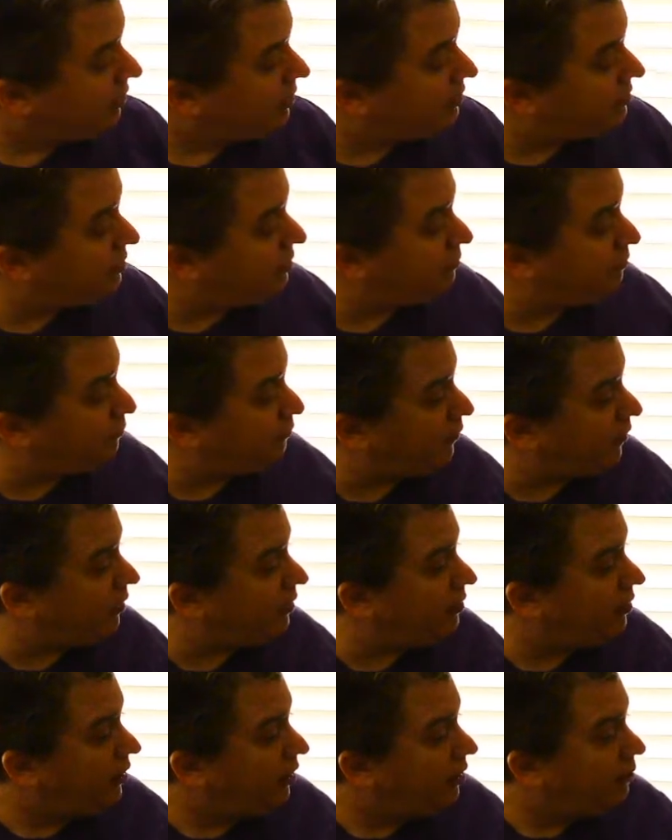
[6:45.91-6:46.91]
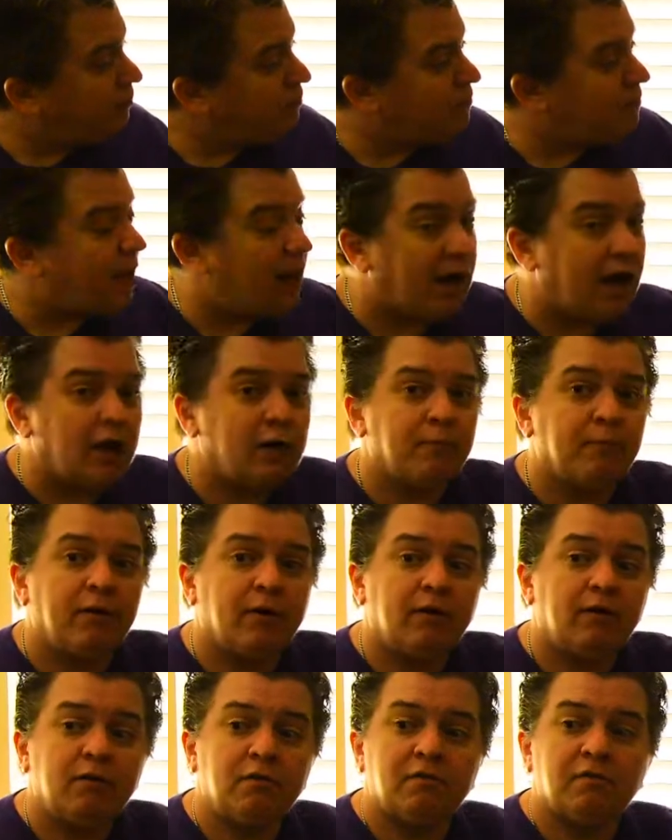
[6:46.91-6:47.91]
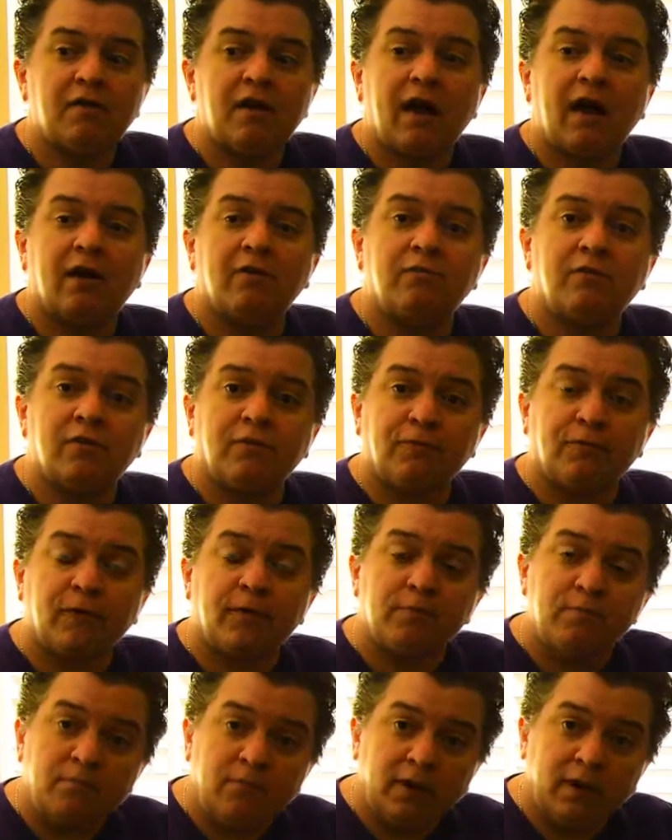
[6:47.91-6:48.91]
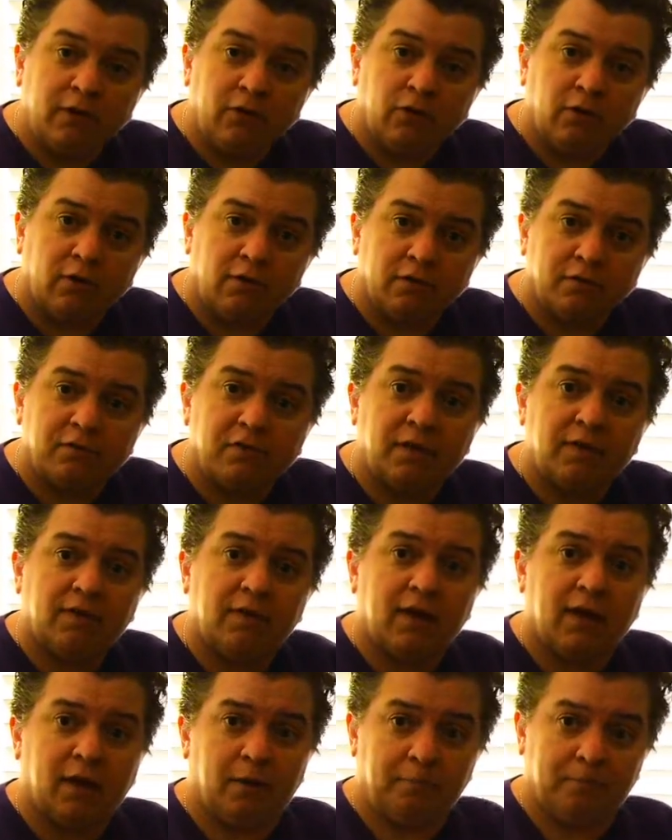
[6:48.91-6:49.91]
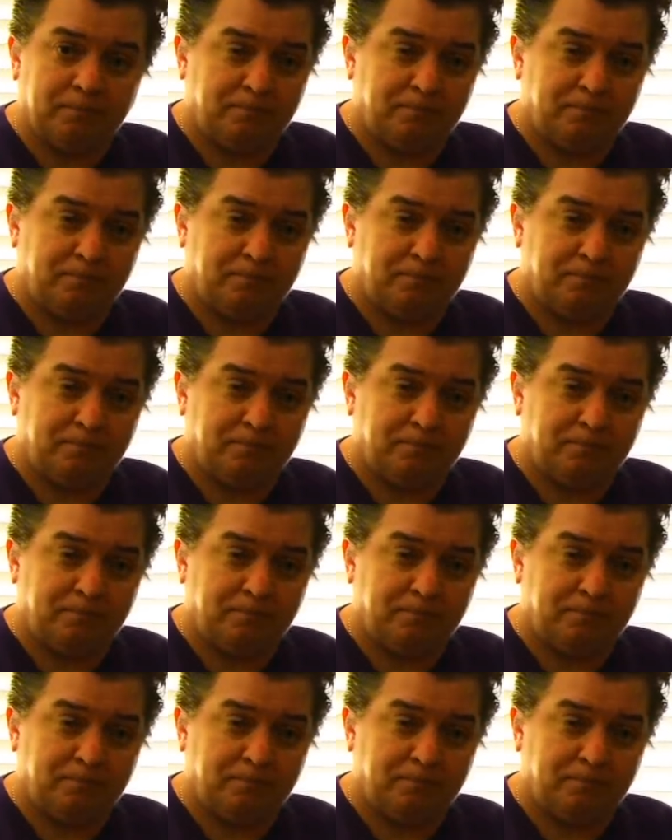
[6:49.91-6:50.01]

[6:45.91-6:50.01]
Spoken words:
Different magmas have different minerals in them.